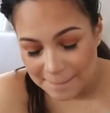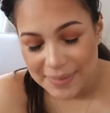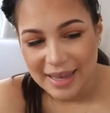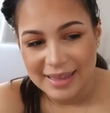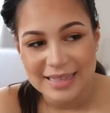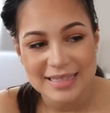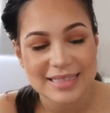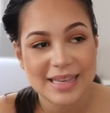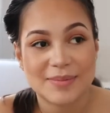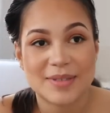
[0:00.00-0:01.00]
but at the
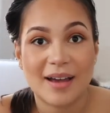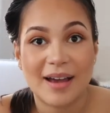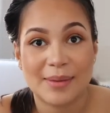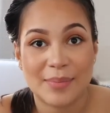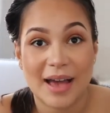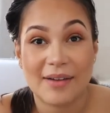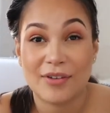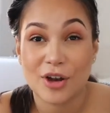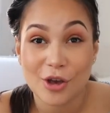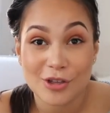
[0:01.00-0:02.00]
same time, I have
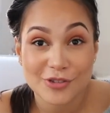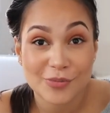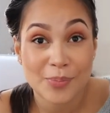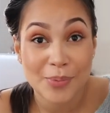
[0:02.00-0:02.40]
loads of